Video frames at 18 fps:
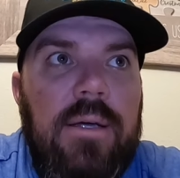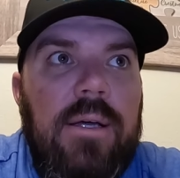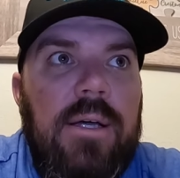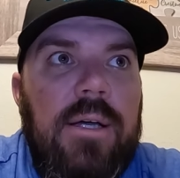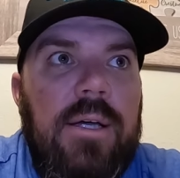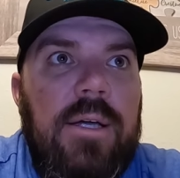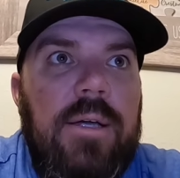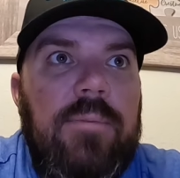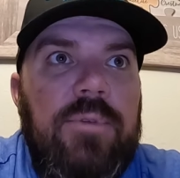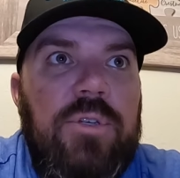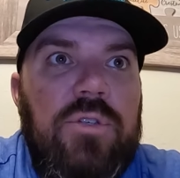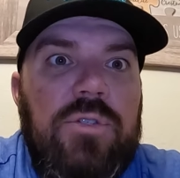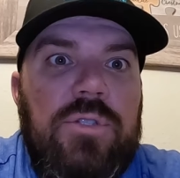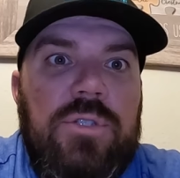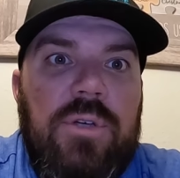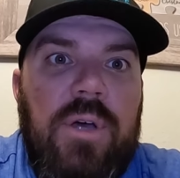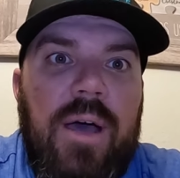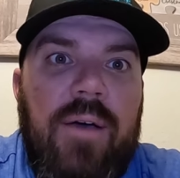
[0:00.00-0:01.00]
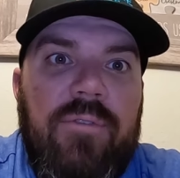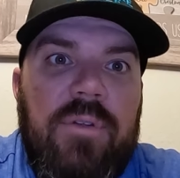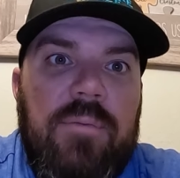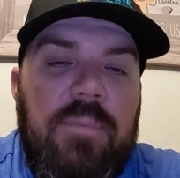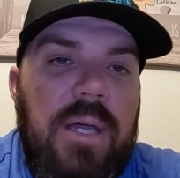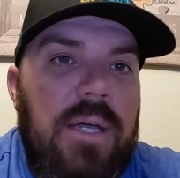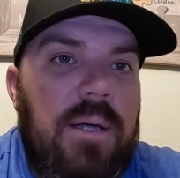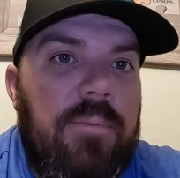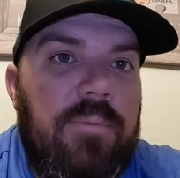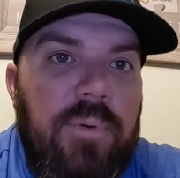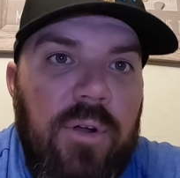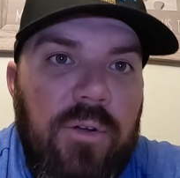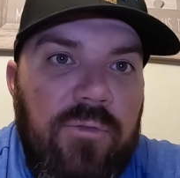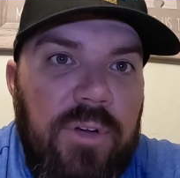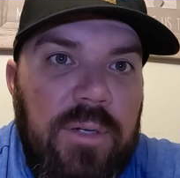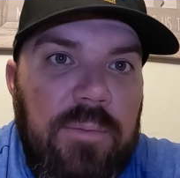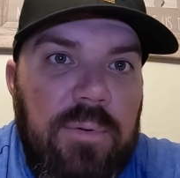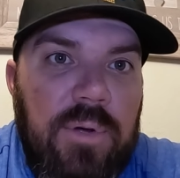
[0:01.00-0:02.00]
Um, you still have to make a
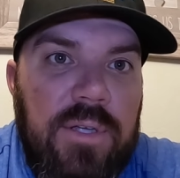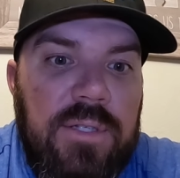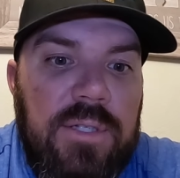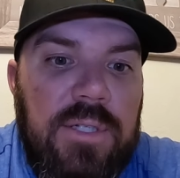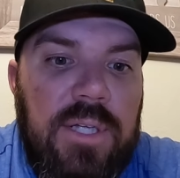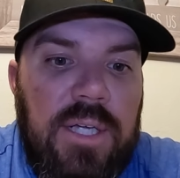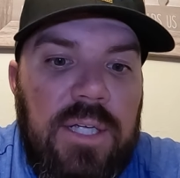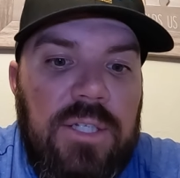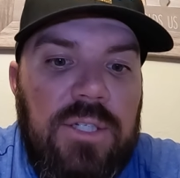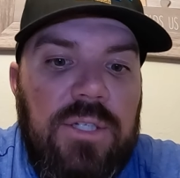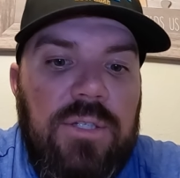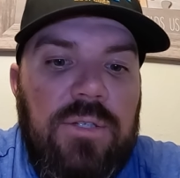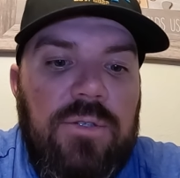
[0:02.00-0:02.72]
perfect presentation.